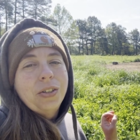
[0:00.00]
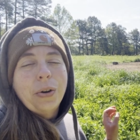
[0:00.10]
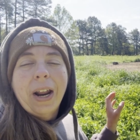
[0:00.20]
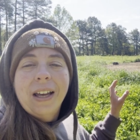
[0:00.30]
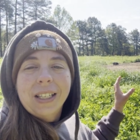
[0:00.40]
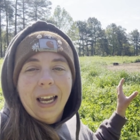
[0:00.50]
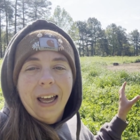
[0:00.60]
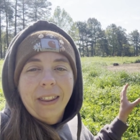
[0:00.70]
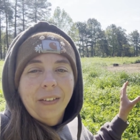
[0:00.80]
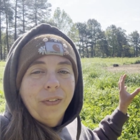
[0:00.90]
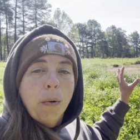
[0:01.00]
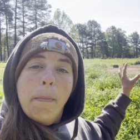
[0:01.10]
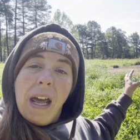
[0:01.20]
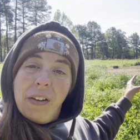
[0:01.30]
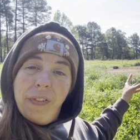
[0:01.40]
So it hasn't had the full
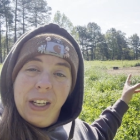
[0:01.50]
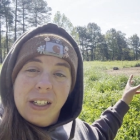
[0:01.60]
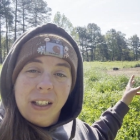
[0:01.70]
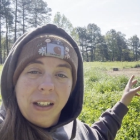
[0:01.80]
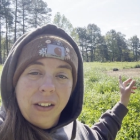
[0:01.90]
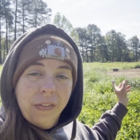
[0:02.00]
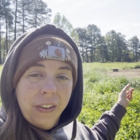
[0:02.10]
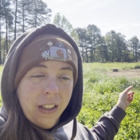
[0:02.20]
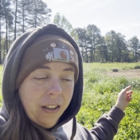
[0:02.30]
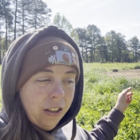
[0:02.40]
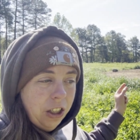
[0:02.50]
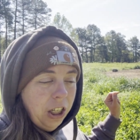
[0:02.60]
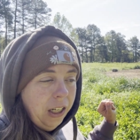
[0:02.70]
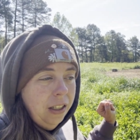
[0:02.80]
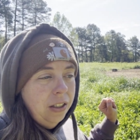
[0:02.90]
benefit of the
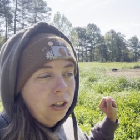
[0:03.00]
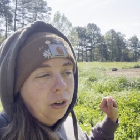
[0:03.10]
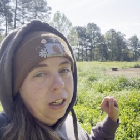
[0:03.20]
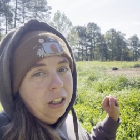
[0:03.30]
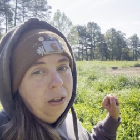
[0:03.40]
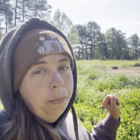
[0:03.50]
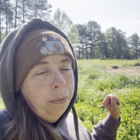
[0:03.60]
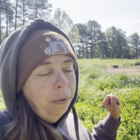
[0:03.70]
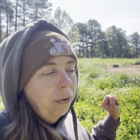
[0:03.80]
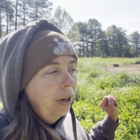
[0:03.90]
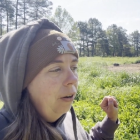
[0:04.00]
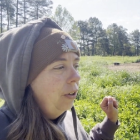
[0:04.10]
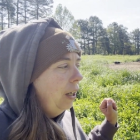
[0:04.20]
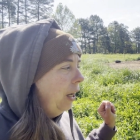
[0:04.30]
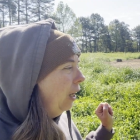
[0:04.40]
chickens scratching and pooping around in it.